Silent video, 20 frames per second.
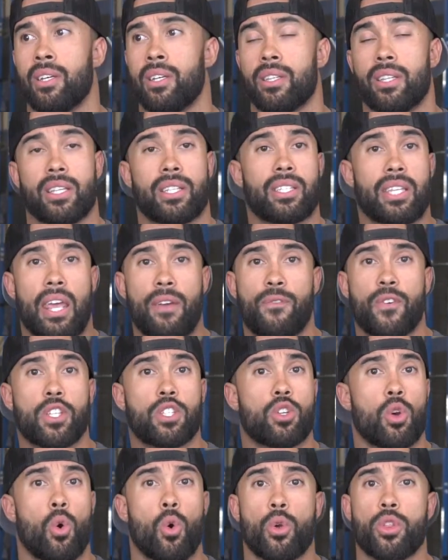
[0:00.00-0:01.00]
the
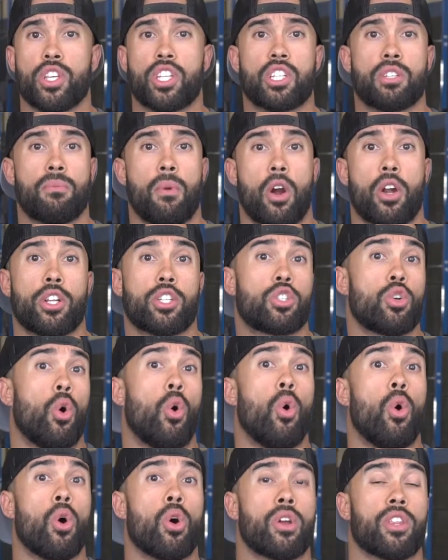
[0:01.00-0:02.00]
safest or the smartest
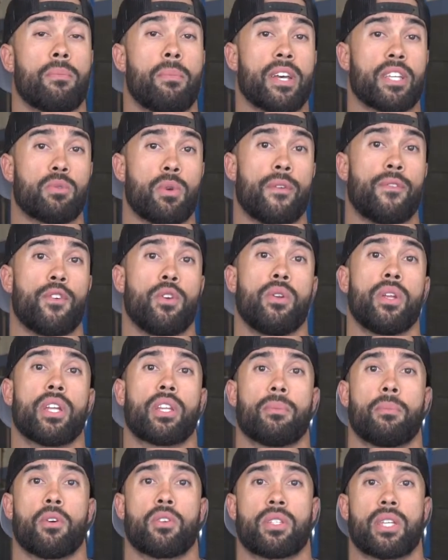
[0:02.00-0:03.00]
or the best way for you to get
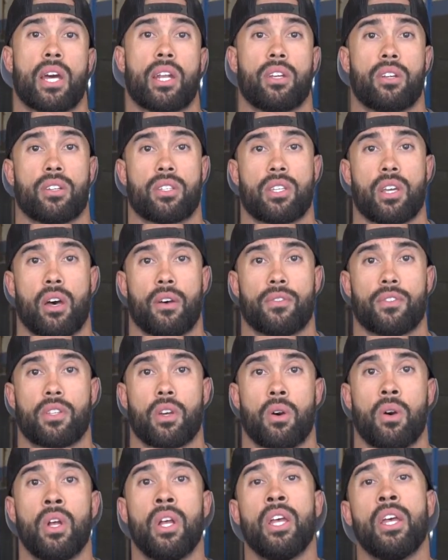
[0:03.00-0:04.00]
the most out of yourself.
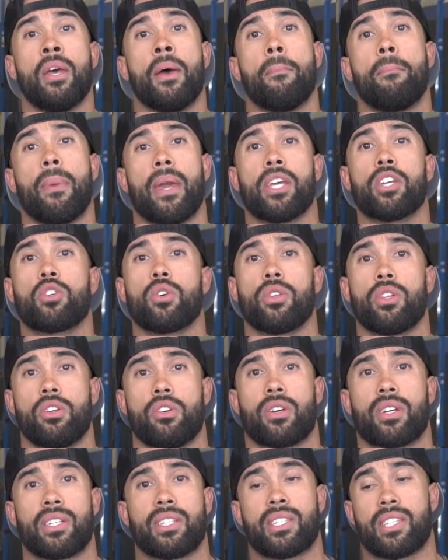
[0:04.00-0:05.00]
So make sure that
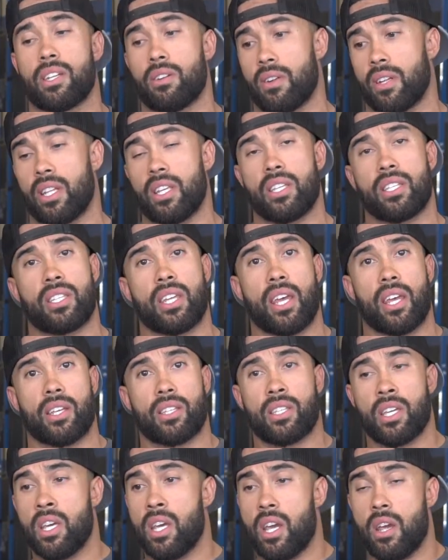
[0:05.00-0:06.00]
you're considering these
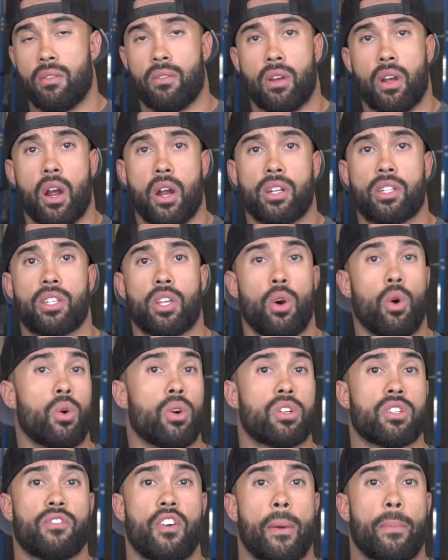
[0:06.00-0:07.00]
things in regards to
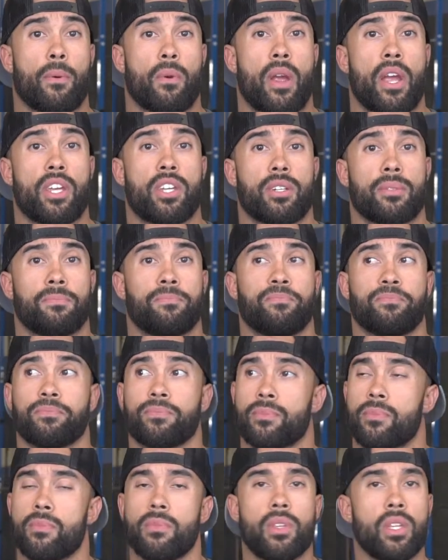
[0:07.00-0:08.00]
orders of operation.
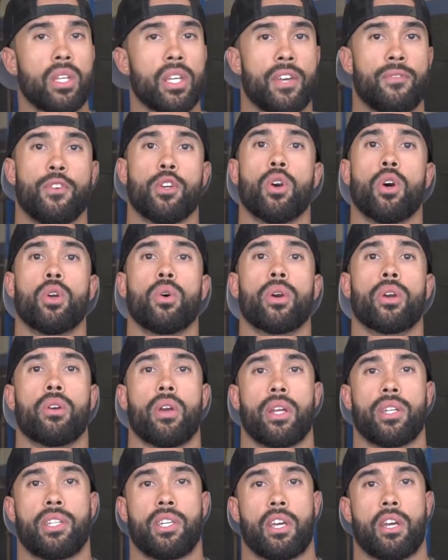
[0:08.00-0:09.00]
If you go to a
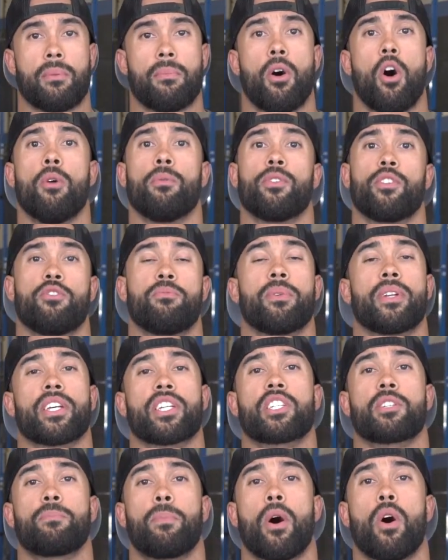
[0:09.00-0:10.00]
great gym, hopefully you've been
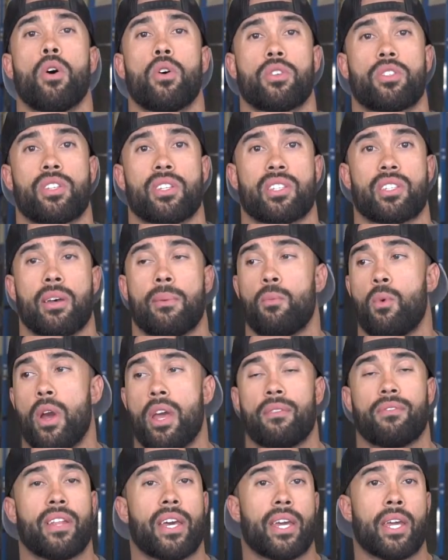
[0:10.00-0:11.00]
exposed to some
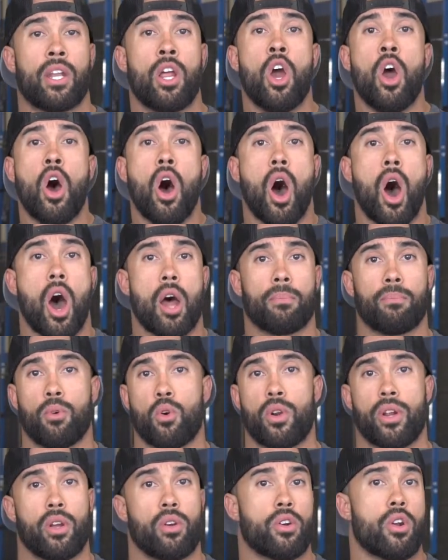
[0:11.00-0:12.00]
way of like an
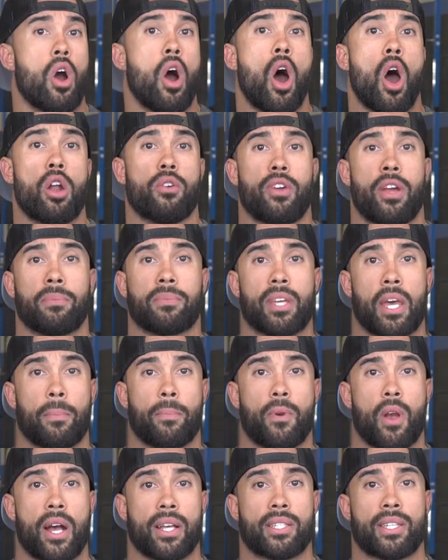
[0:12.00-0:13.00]
onboarding or an on-ramp type
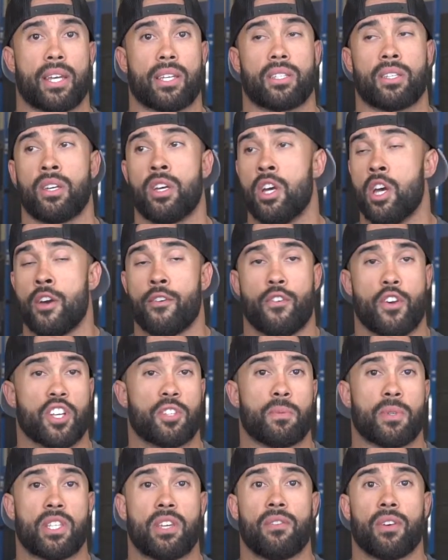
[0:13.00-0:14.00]
process. For us
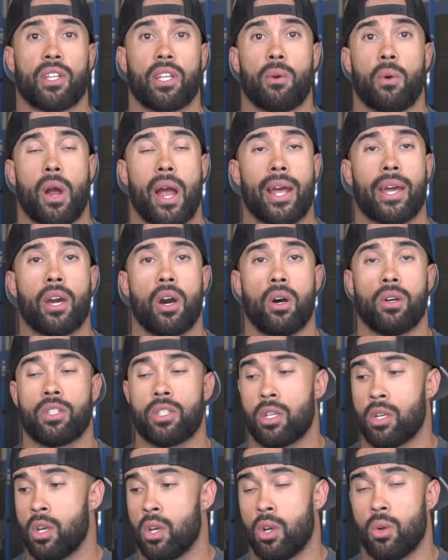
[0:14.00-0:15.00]
specifically where I
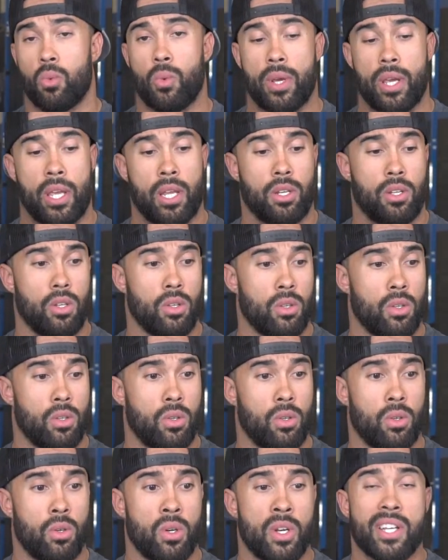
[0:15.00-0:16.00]
coach, we
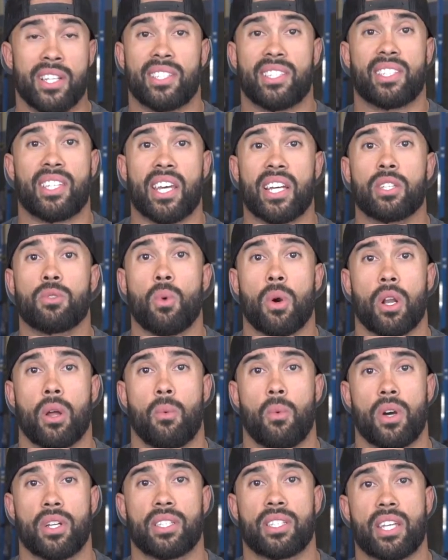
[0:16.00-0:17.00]
do six
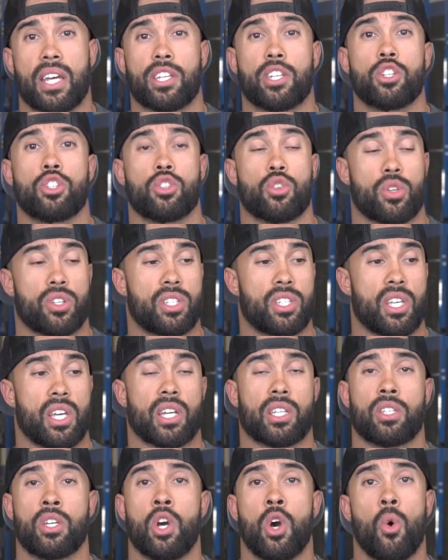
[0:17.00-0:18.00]
one-on-one sessions or
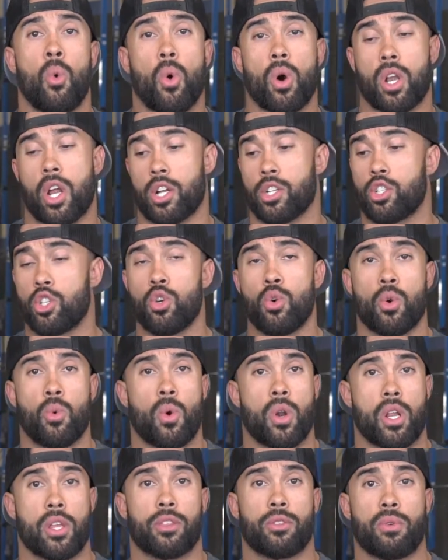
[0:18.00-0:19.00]
six one-on-two or
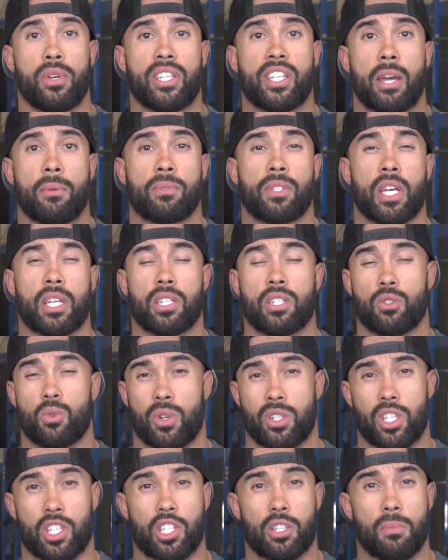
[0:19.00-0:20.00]
one-on-three type sessions where
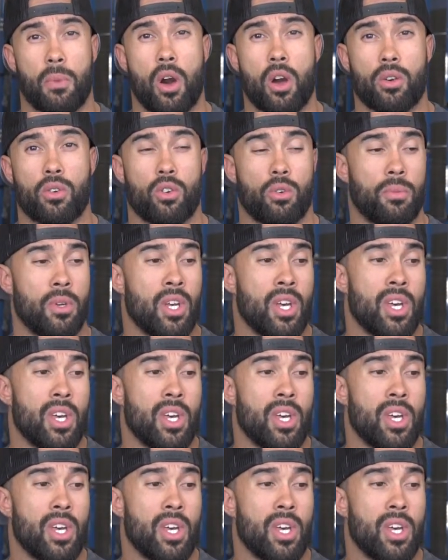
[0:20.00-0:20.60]
it's a small group,